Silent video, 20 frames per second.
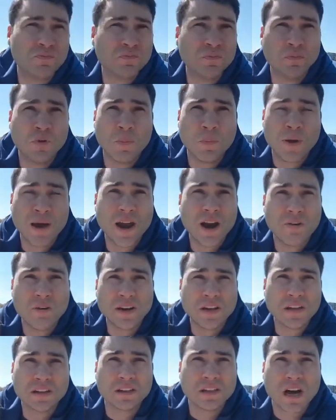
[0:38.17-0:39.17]

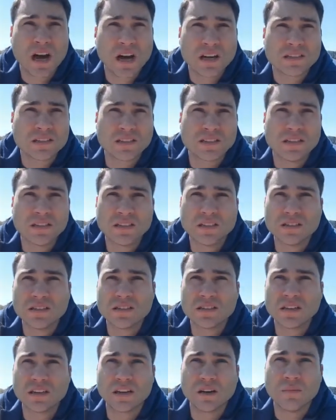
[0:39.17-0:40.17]
repairing
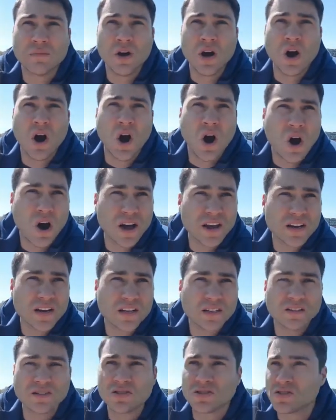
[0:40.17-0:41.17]
glasses,
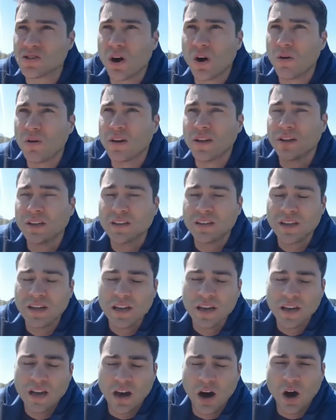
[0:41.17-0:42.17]
ironing, sewing,
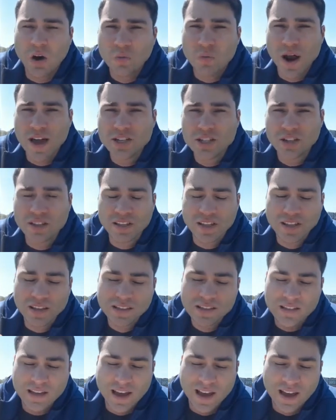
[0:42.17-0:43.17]
a whole range of
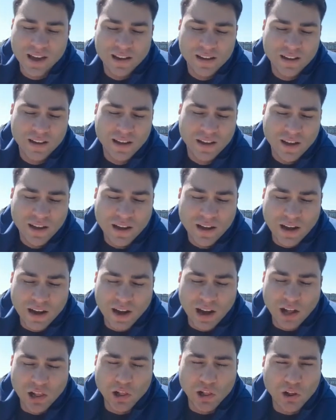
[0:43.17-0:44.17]
things, and
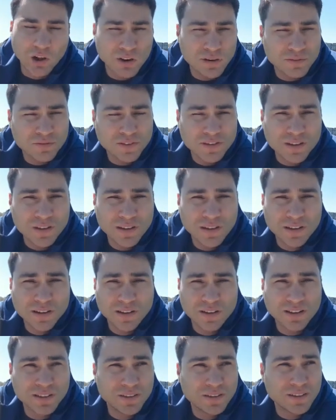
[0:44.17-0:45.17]
a lot of
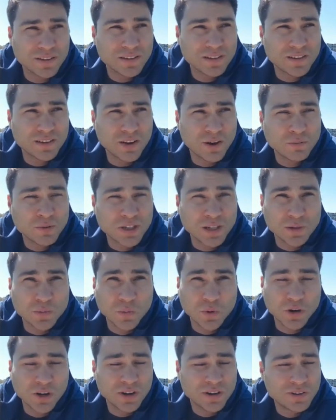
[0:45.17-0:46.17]
the object
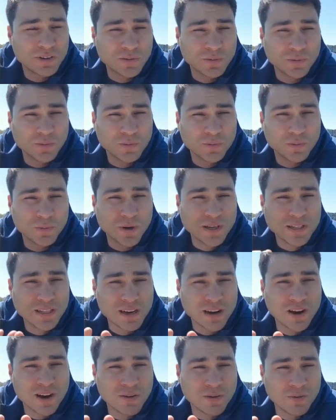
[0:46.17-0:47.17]
work we
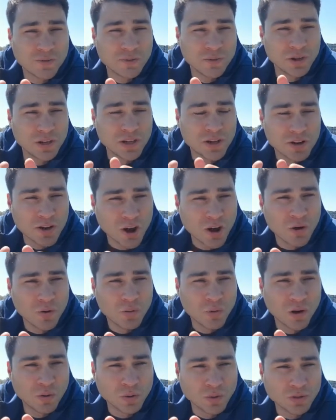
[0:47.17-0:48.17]
didn't really know
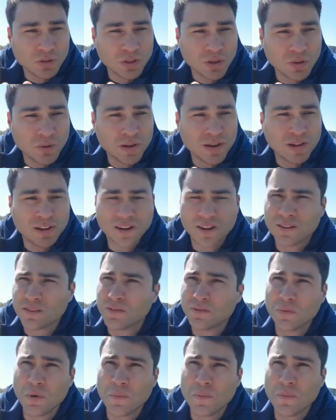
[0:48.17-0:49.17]
what we were doing, like
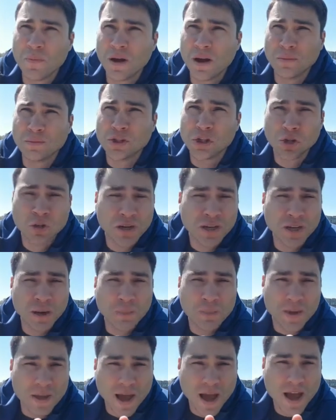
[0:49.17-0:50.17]
tuning a
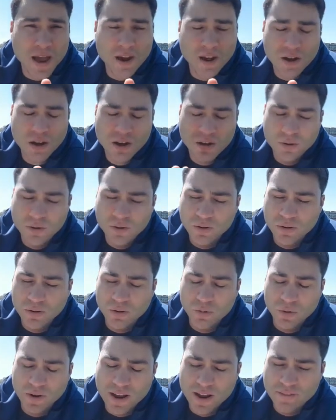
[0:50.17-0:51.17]
piano
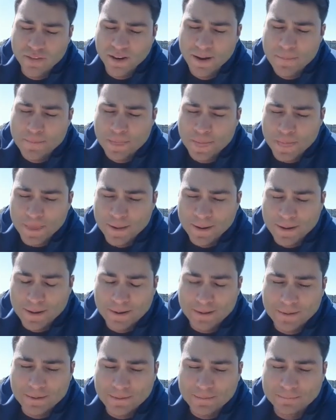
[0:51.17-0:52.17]
or whatever.
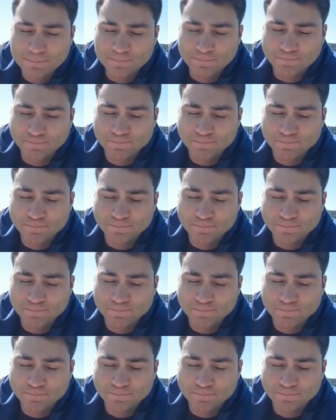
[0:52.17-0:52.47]
Um,